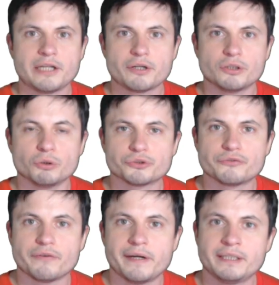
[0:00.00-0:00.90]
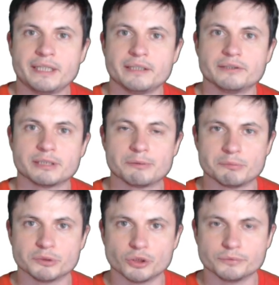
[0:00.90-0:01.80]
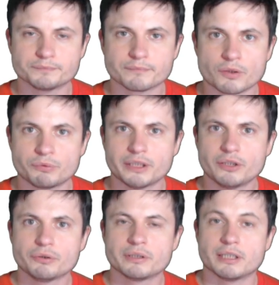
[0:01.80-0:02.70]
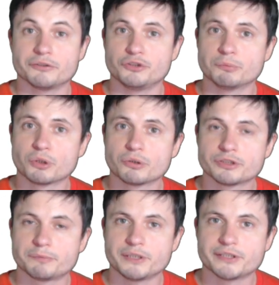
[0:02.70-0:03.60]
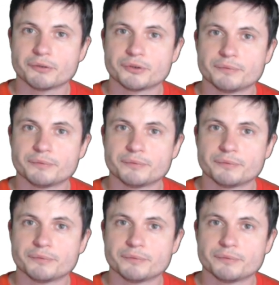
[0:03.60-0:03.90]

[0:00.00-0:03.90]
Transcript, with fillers: that you can also find in the description below. On that note, I'll see you tomorrow, space out,